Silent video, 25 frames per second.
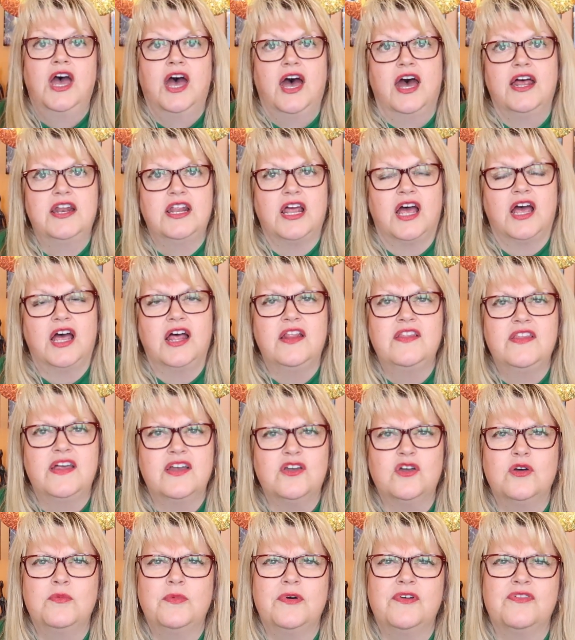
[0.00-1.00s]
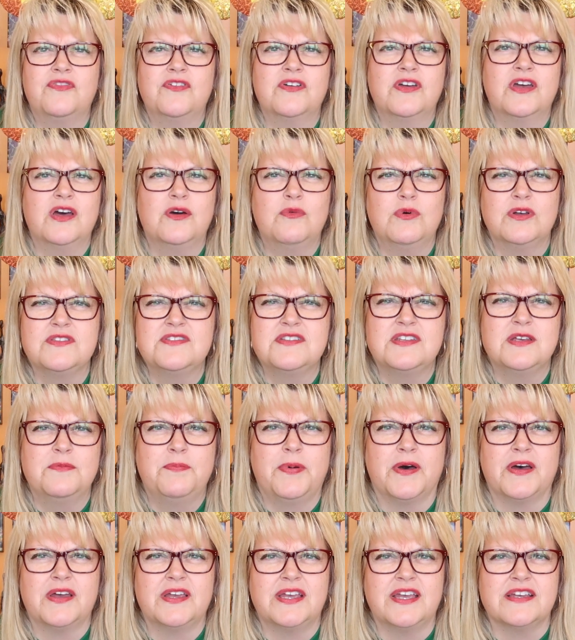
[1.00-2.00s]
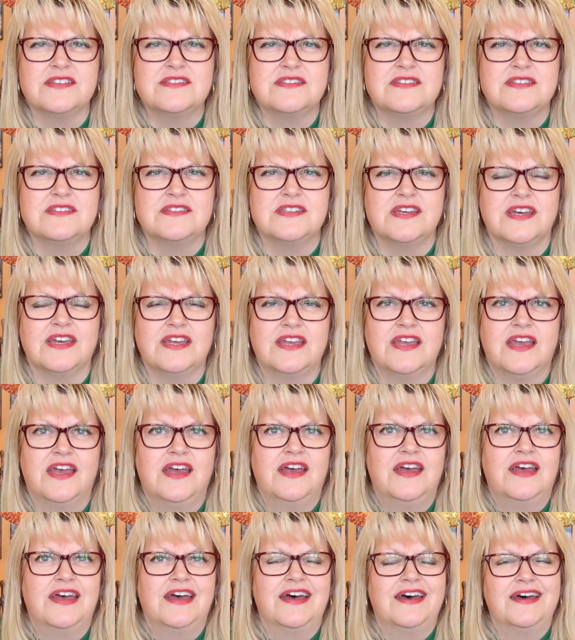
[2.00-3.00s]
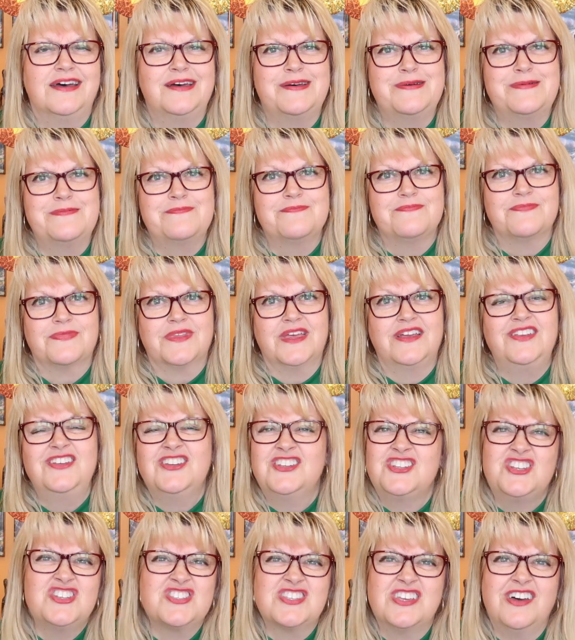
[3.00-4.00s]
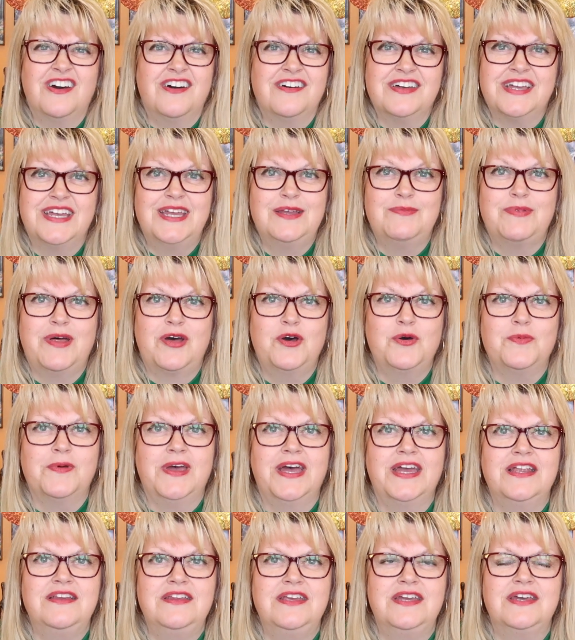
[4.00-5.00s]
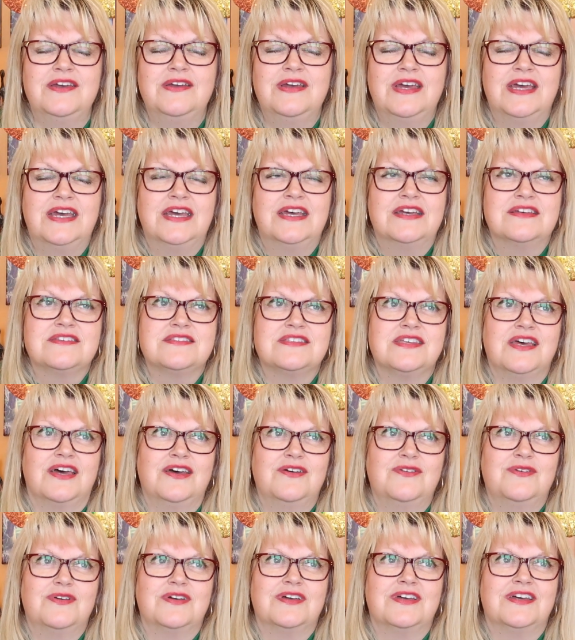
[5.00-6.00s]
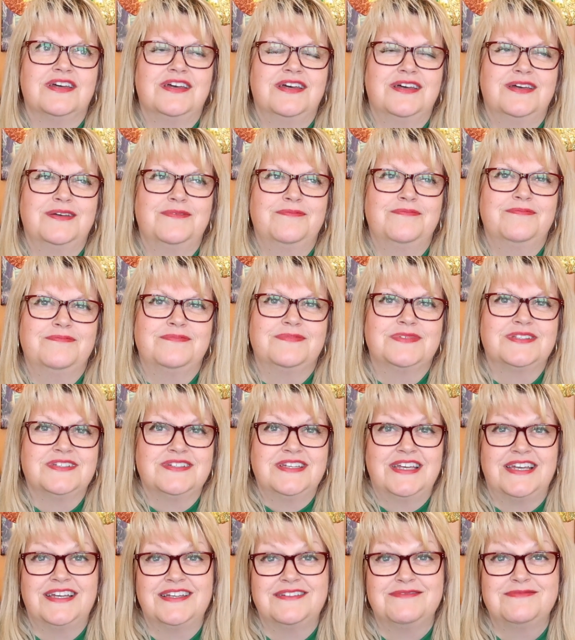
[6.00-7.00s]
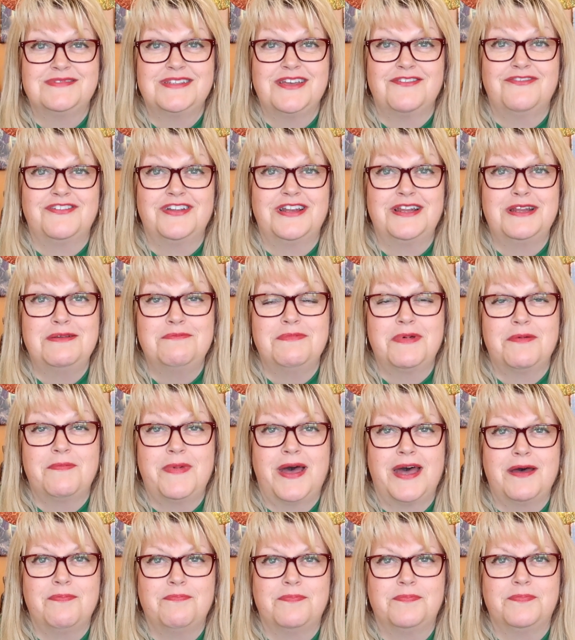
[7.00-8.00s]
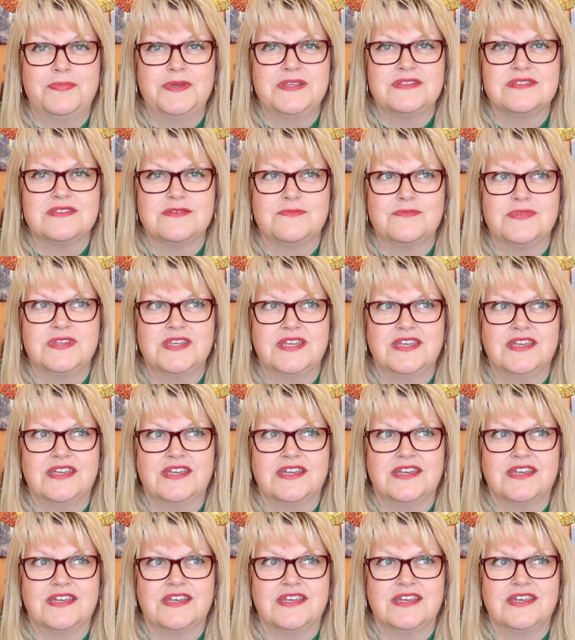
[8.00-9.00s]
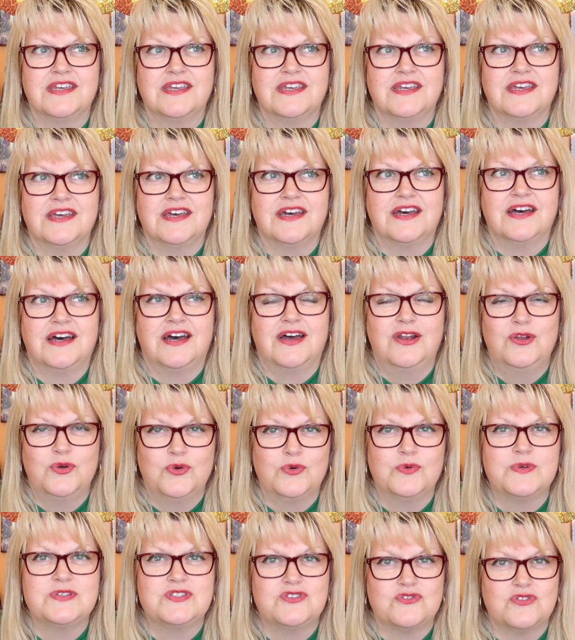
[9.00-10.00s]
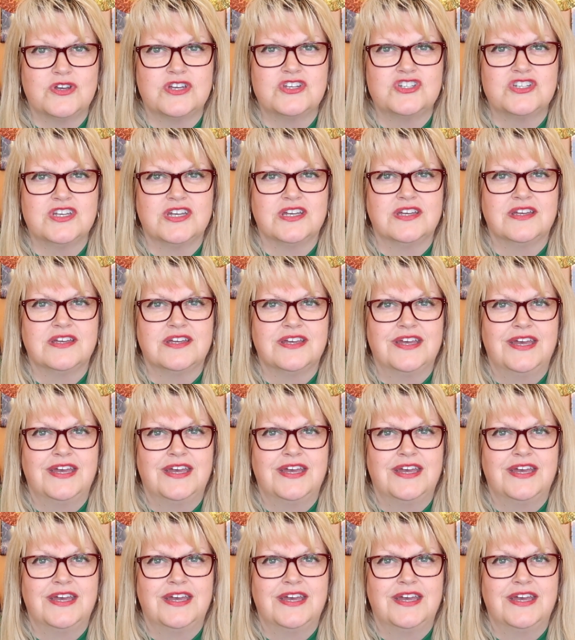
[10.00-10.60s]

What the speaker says: And I come off and go, what did I buy yesterday? And you just can't keep it up, can you? So, so yeah, definitely my map. It's something I'll always treasure.